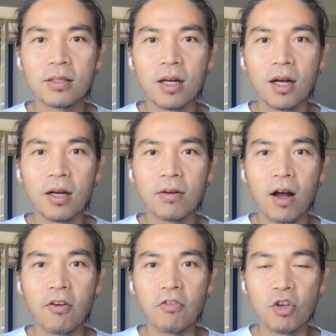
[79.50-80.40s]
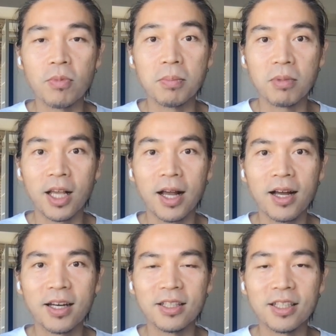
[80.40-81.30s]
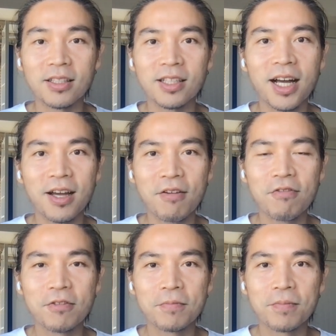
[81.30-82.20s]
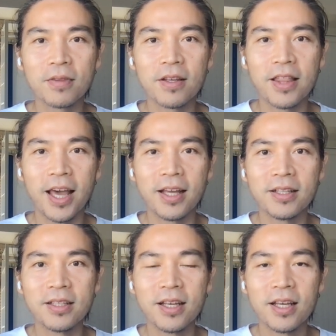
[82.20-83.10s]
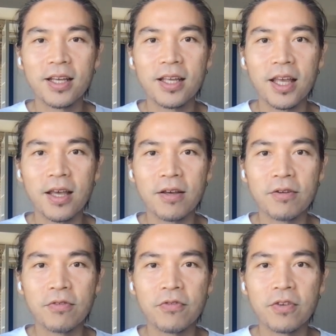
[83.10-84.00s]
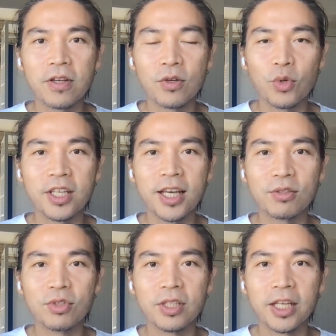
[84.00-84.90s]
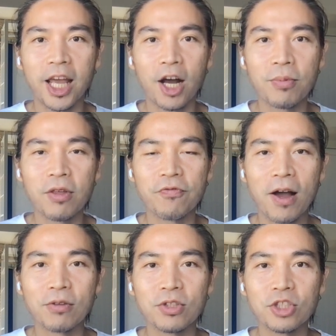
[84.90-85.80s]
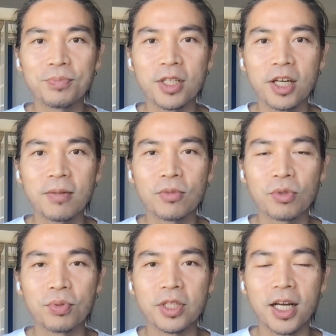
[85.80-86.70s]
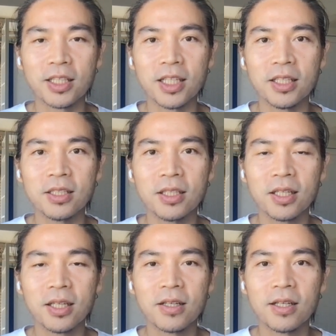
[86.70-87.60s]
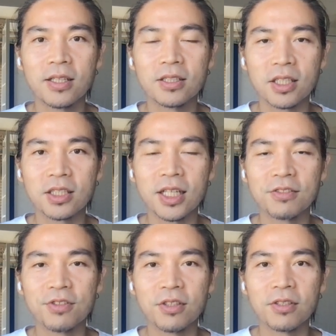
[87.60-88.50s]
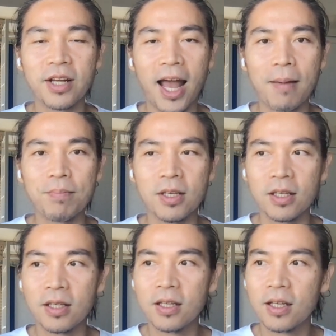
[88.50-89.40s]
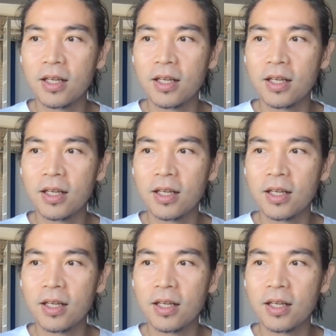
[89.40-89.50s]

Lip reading: of humankind in life, then if we can really help the founders become more productive, successful, happy,